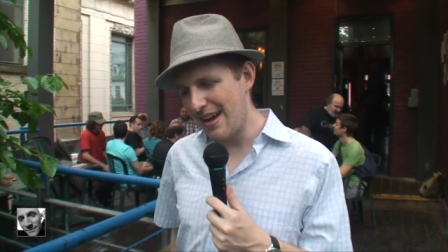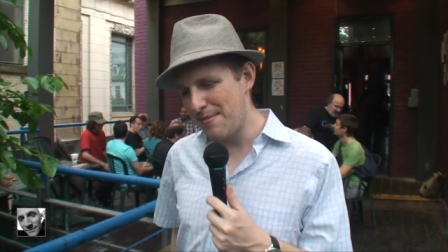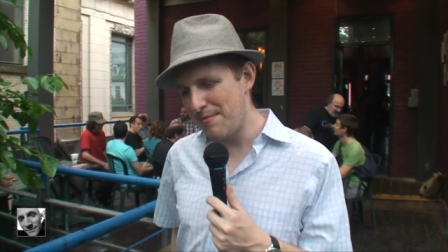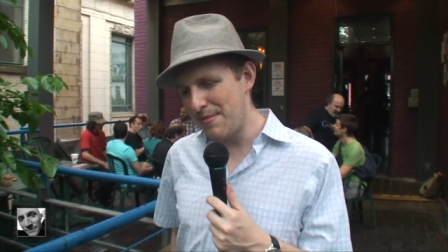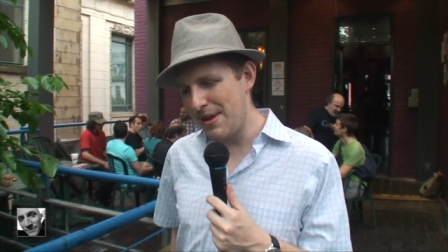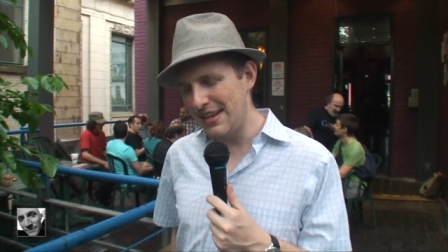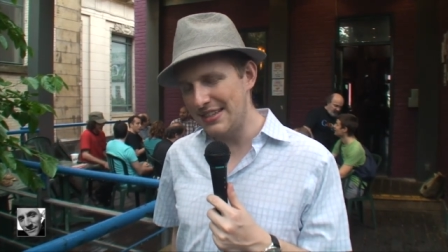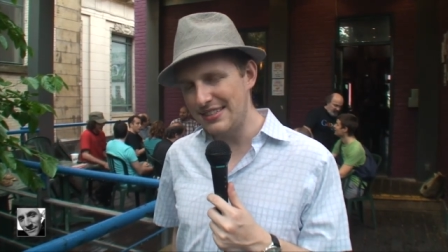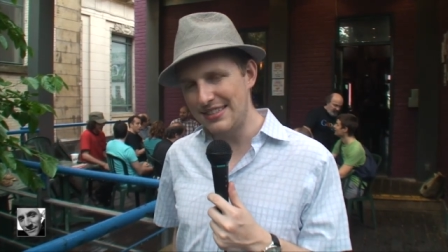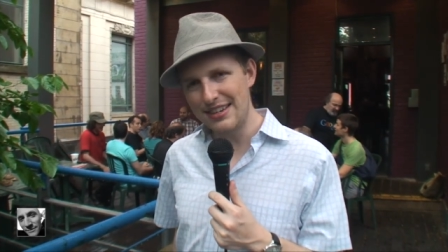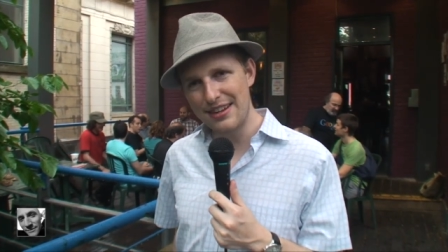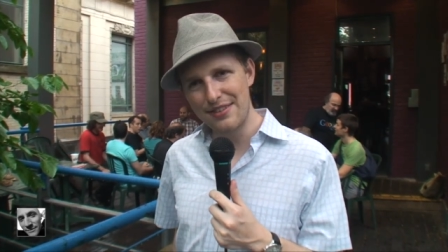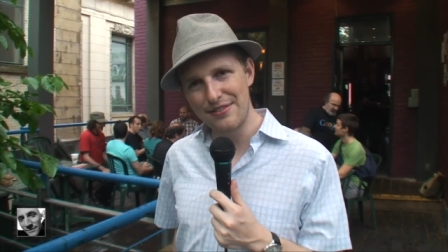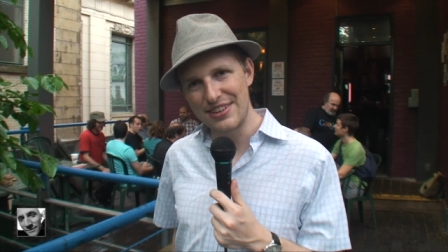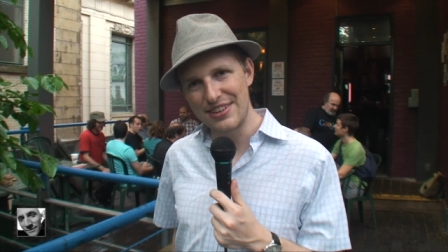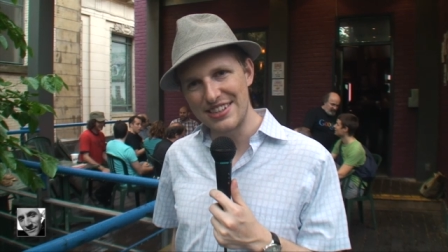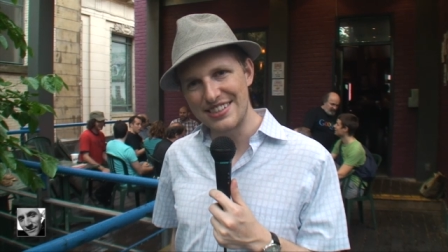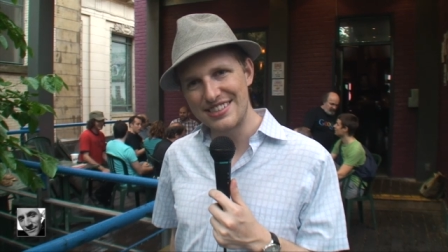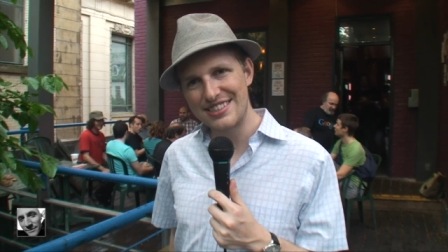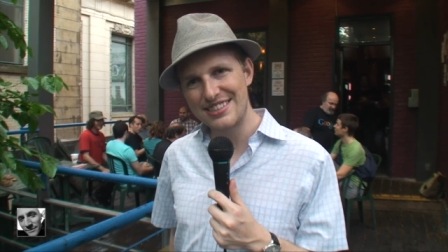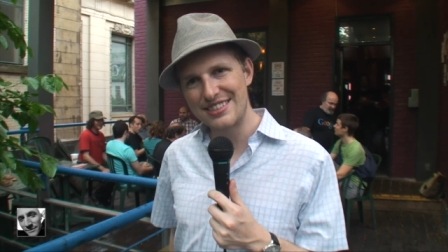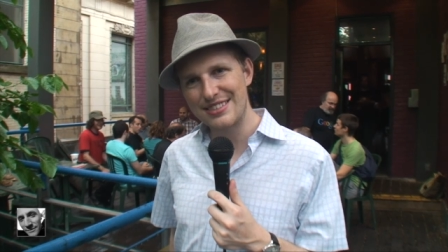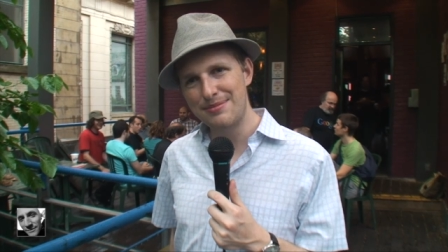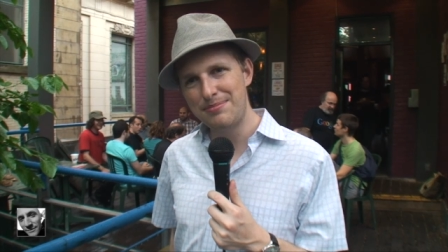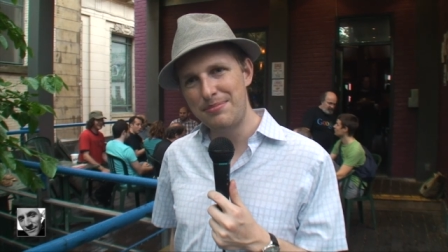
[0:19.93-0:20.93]
amazing
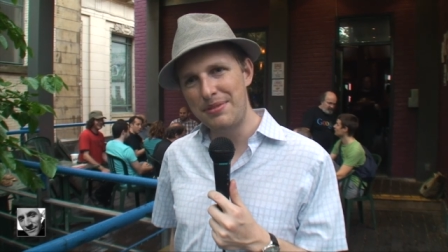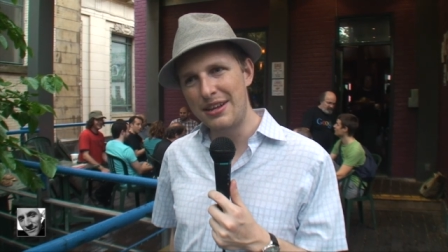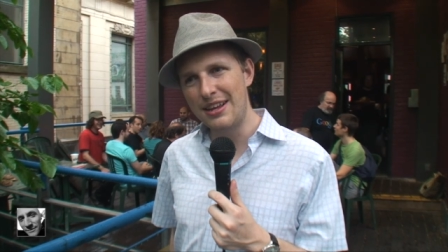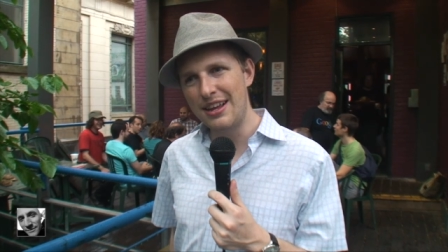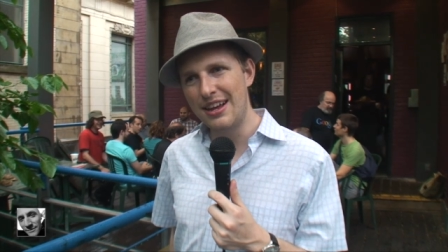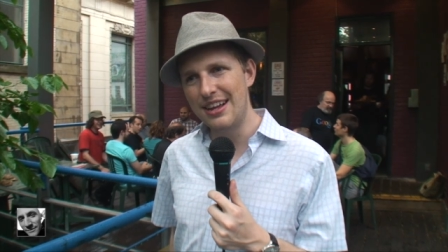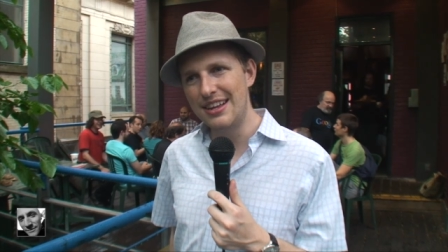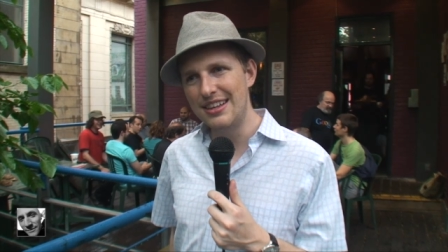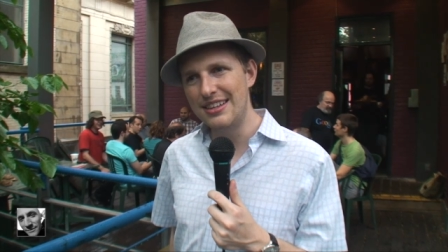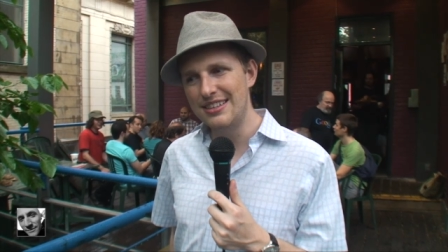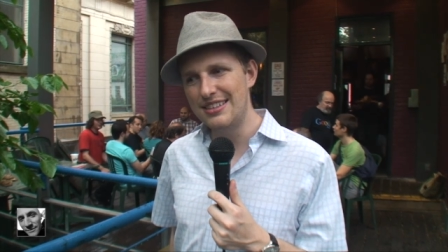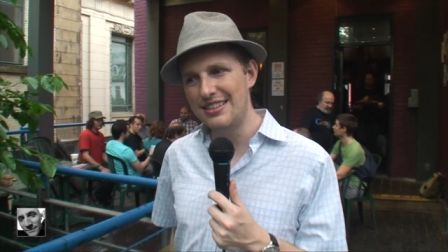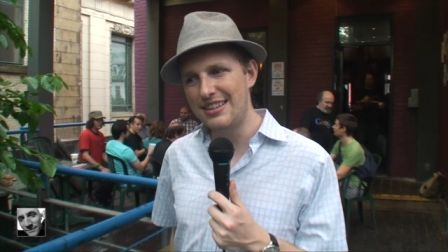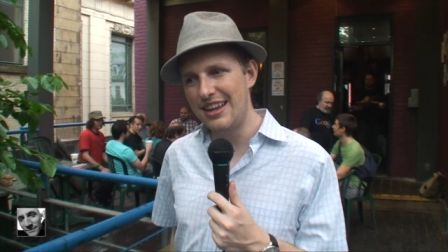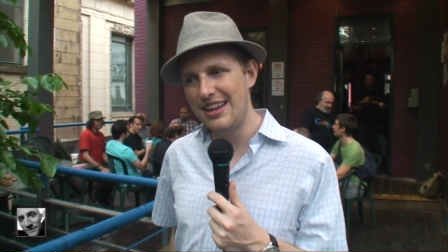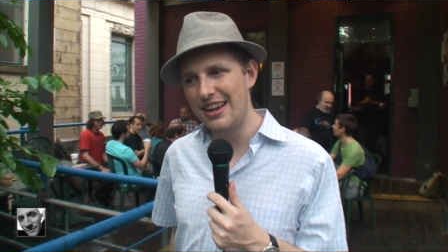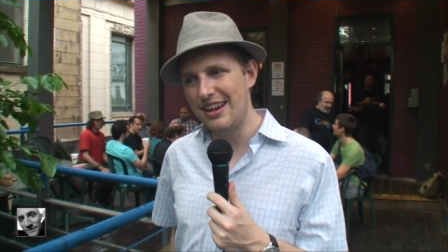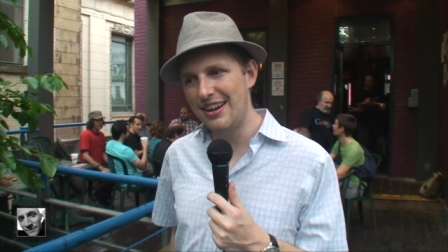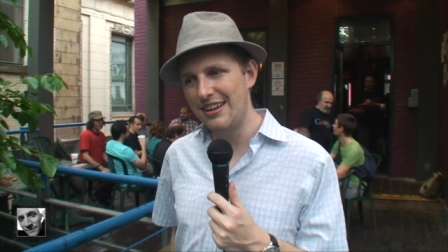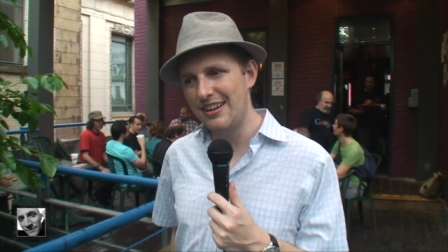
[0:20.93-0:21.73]
events because they